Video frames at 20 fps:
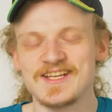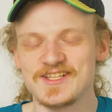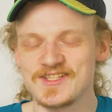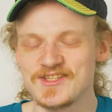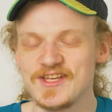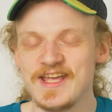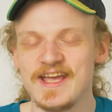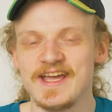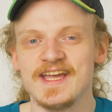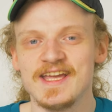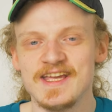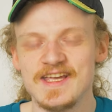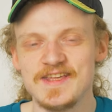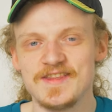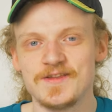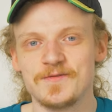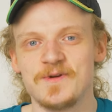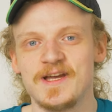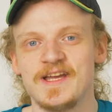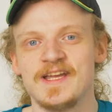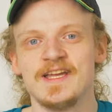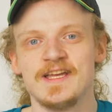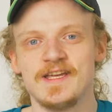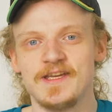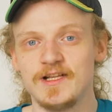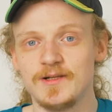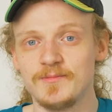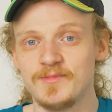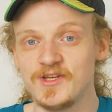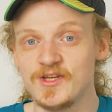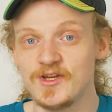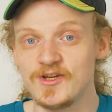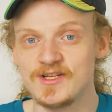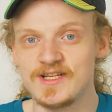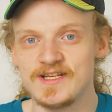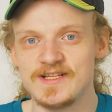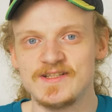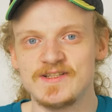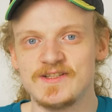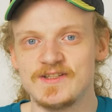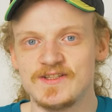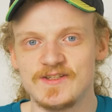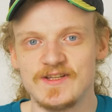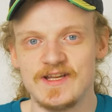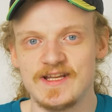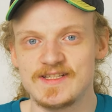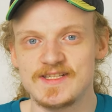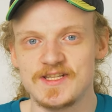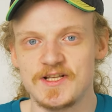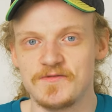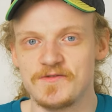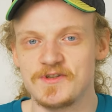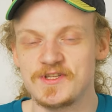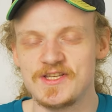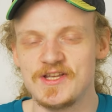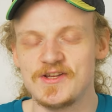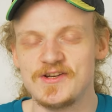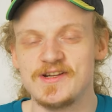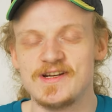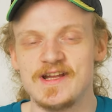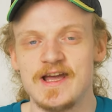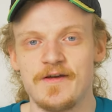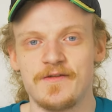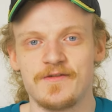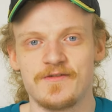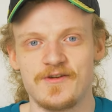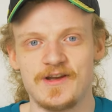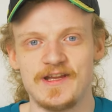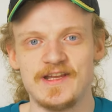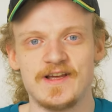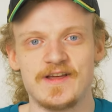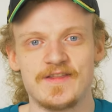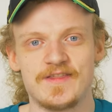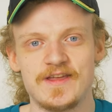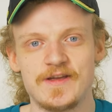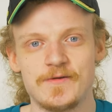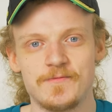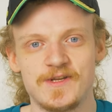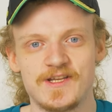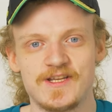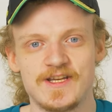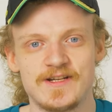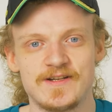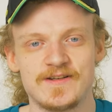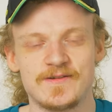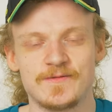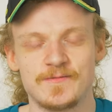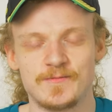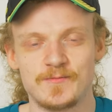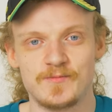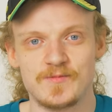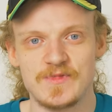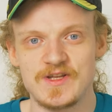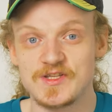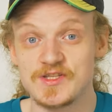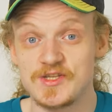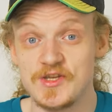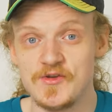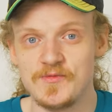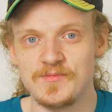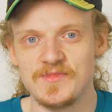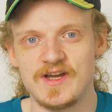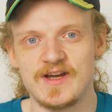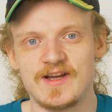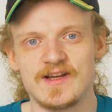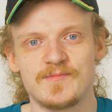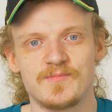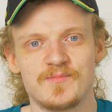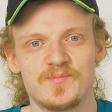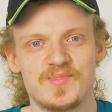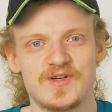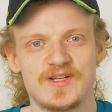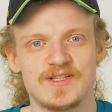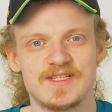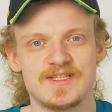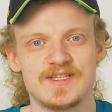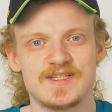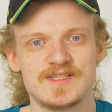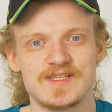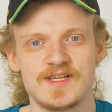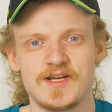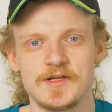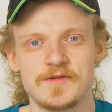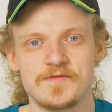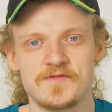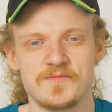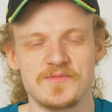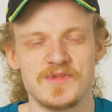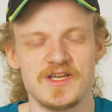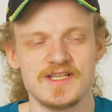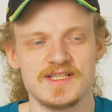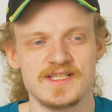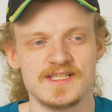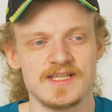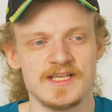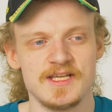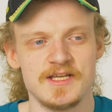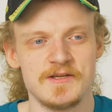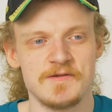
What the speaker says: So yeah, either way, he'll be good at Silverstone in F3, I think we can assume that. But aside from this,